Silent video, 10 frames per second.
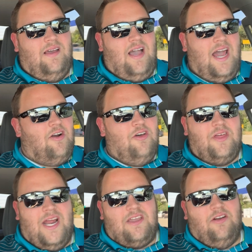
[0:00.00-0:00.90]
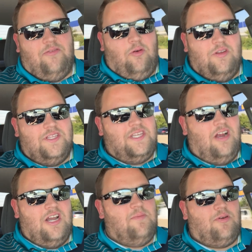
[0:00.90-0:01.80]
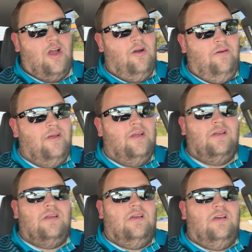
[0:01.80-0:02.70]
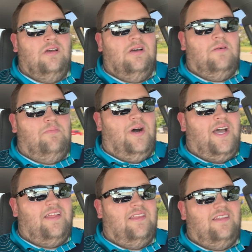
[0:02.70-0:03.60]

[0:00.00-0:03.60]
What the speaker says: I don't know that I could afford the TRD Pro, but